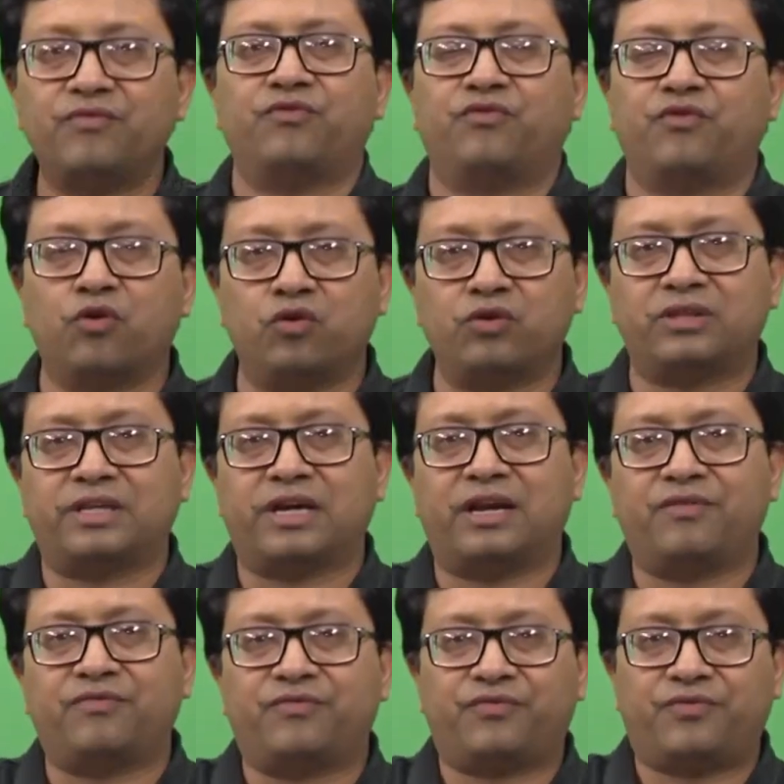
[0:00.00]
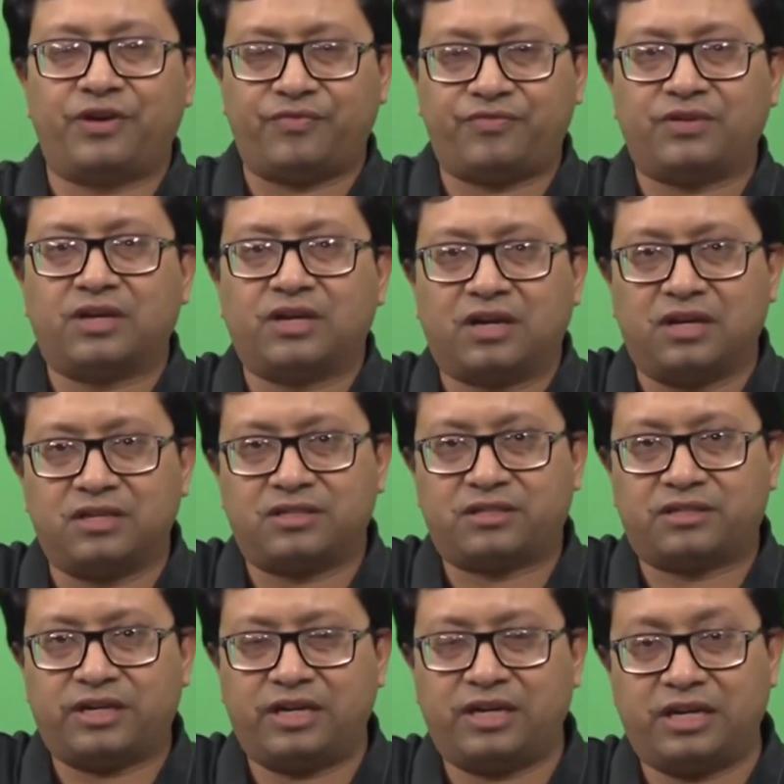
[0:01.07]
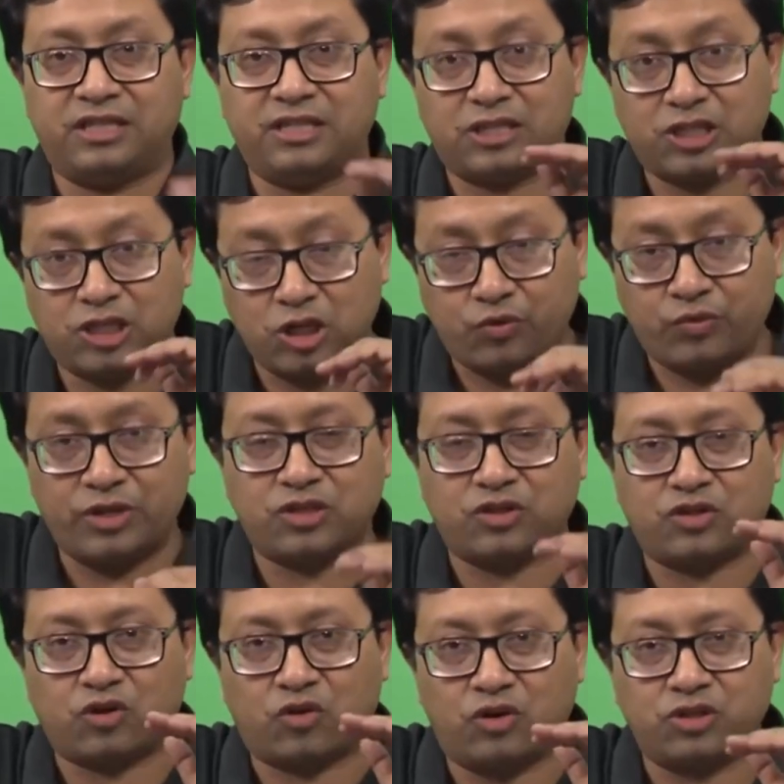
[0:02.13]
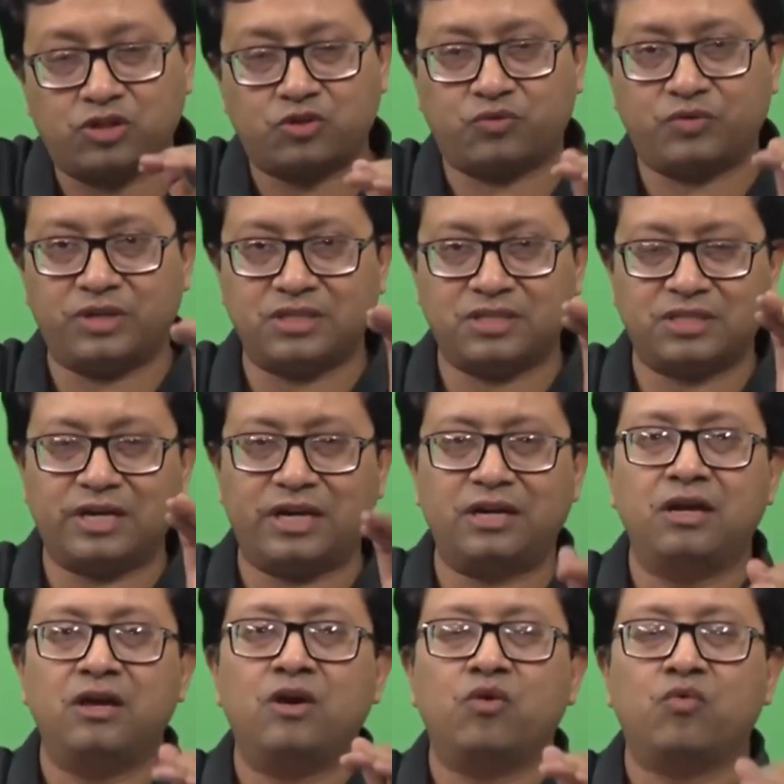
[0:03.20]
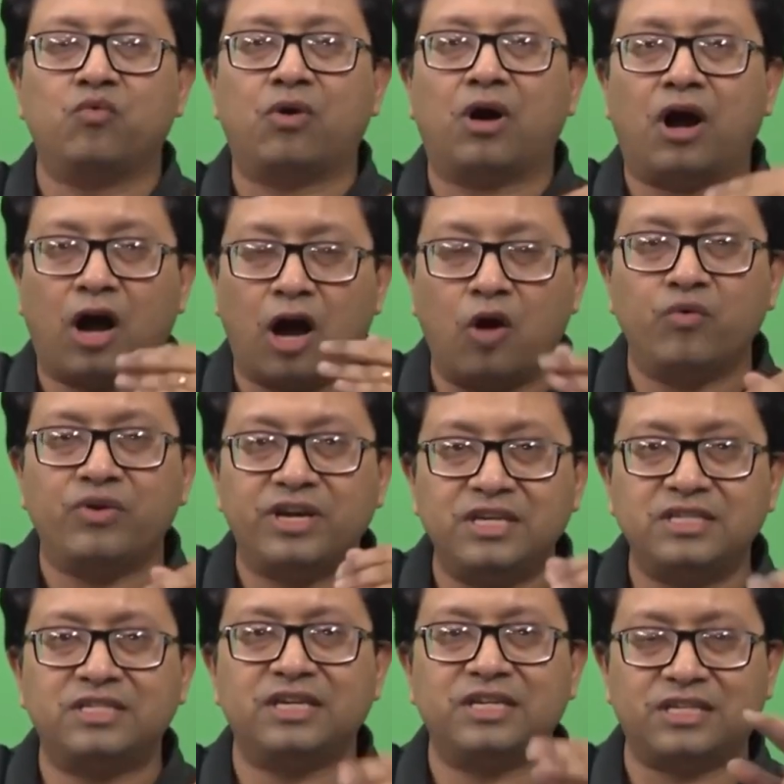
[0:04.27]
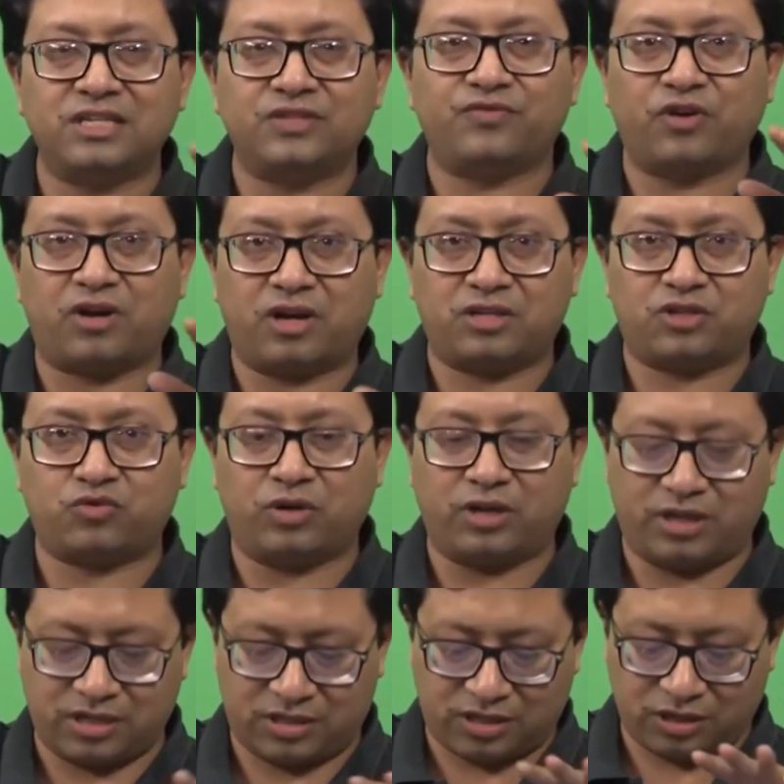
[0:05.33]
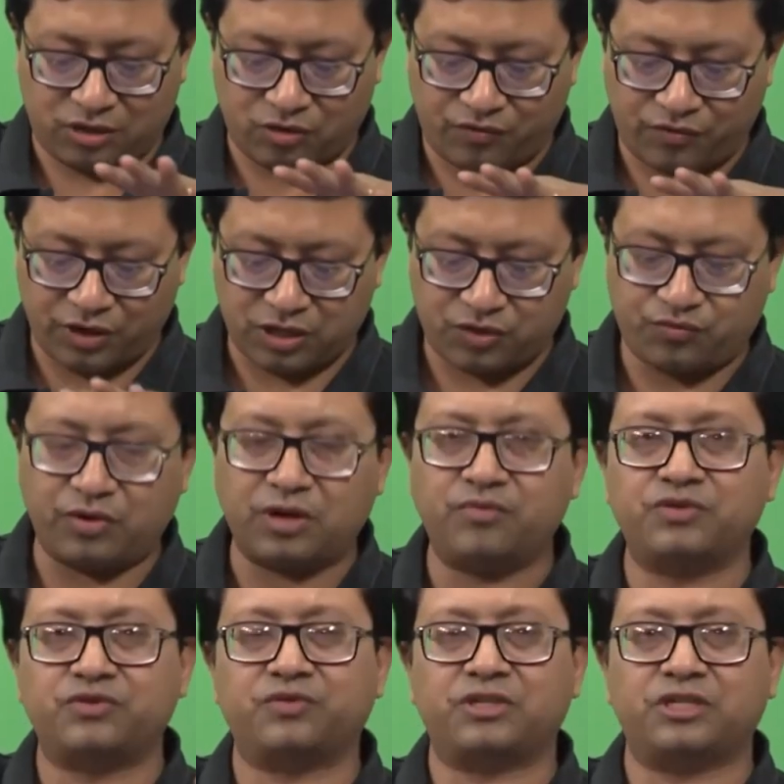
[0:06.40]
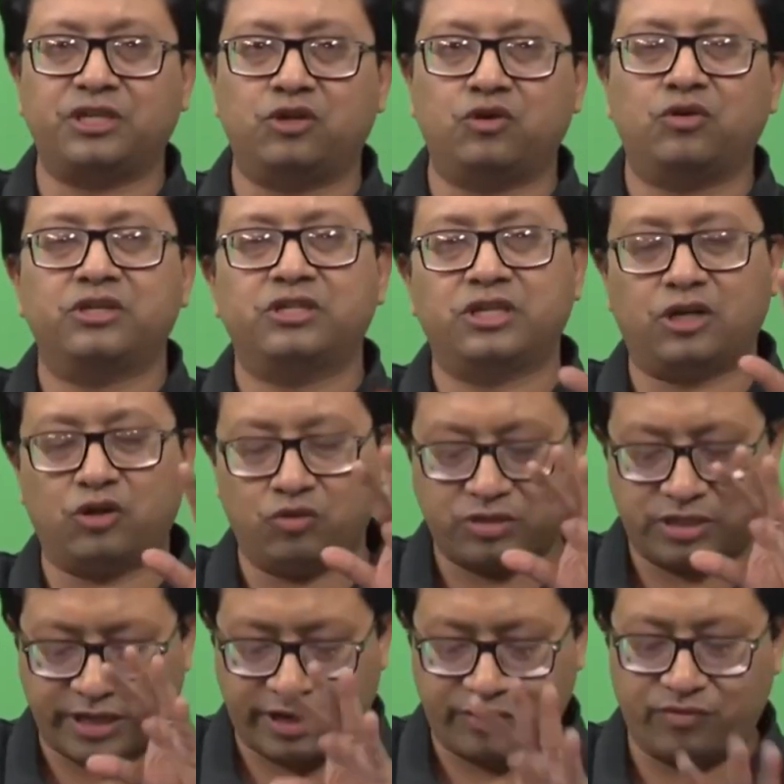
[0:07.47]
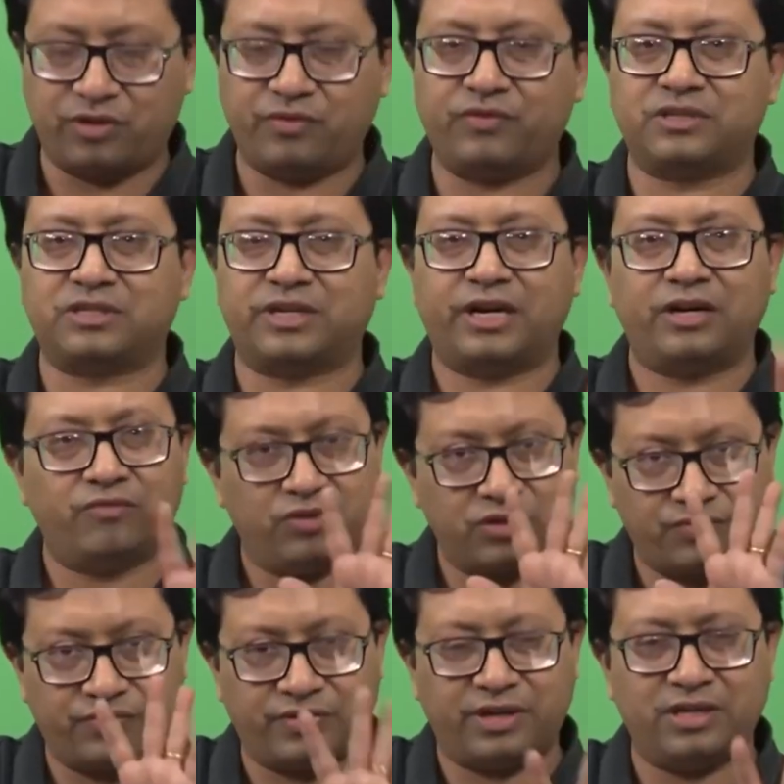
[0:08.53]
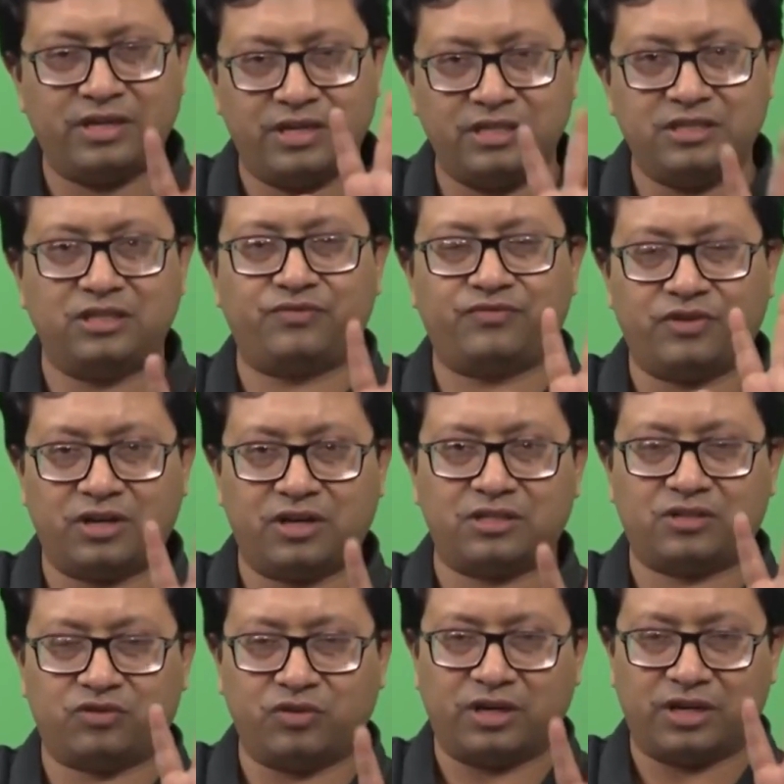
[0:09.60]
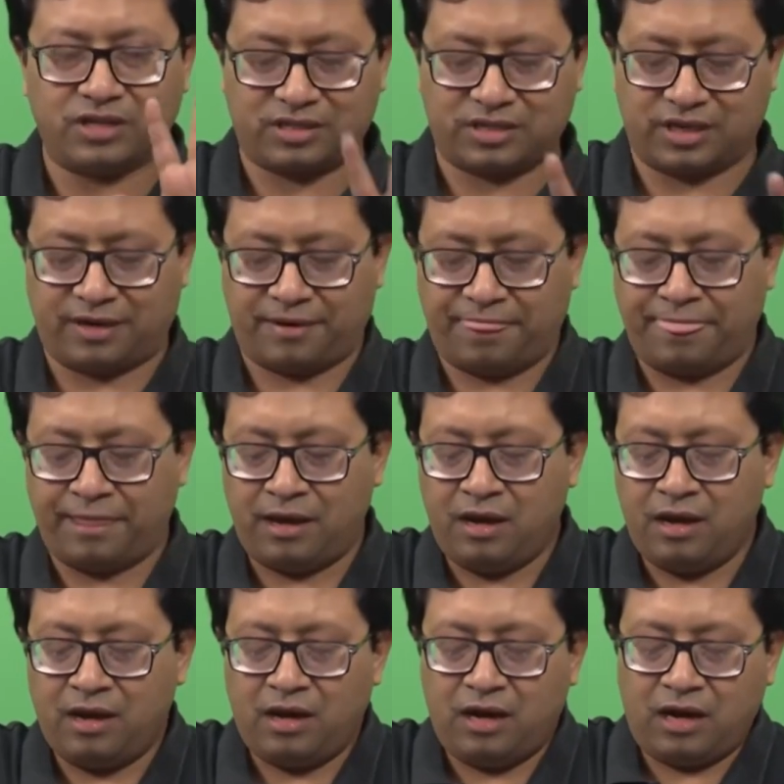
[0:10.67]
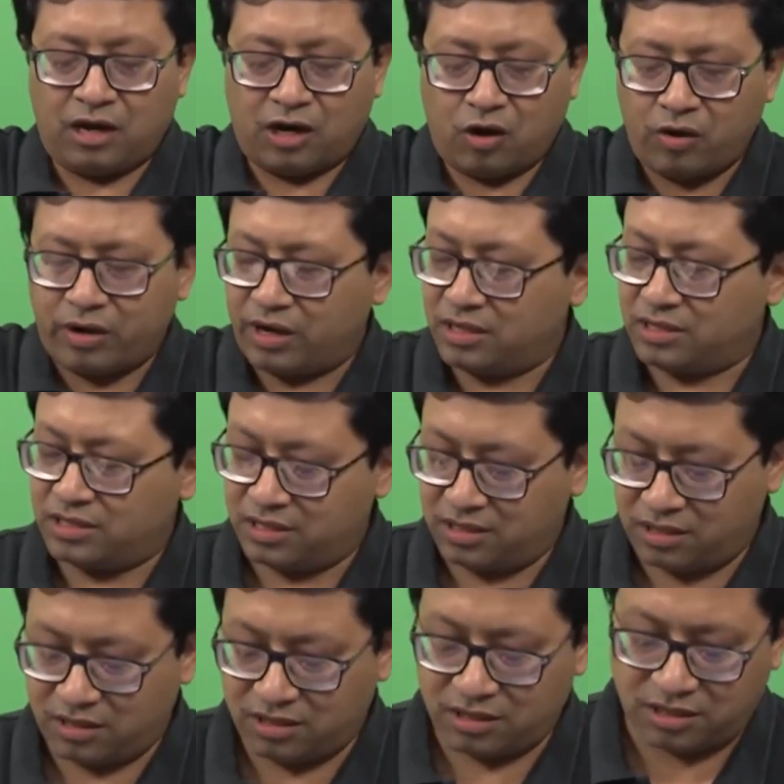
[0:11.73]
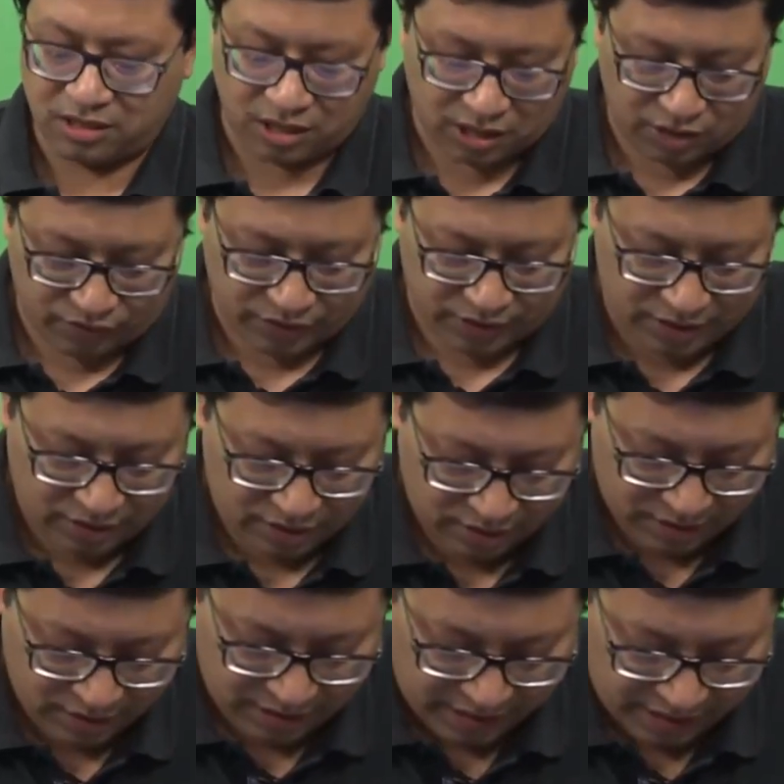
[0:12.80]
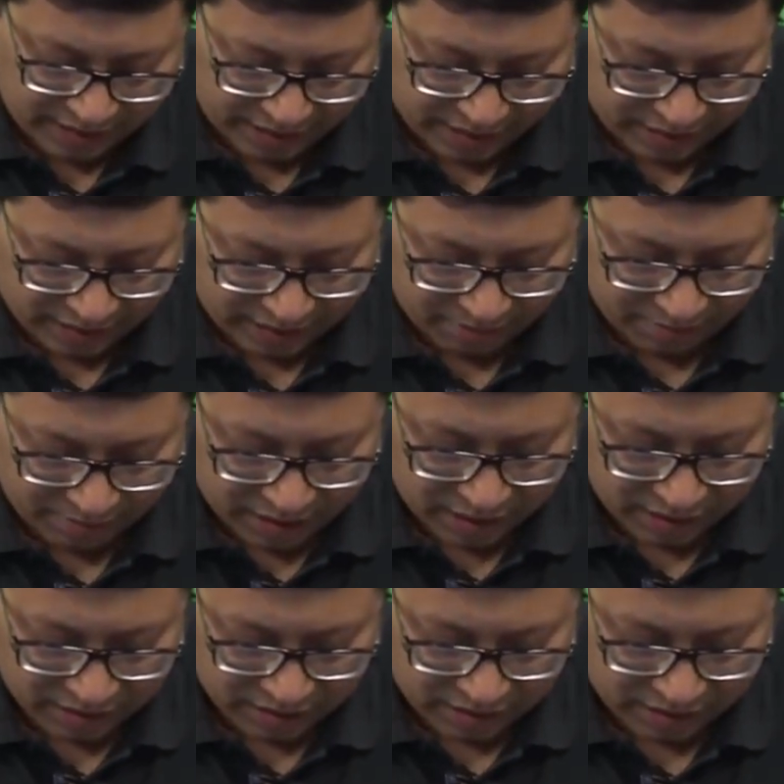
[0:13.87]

fourth and fifth constraint in the sequence or the consequence that how easy it is for us to understand. The first one, which was yellow, yellow, second one was red, was very easy for us to understand. Now, consider the third one, and I will mark the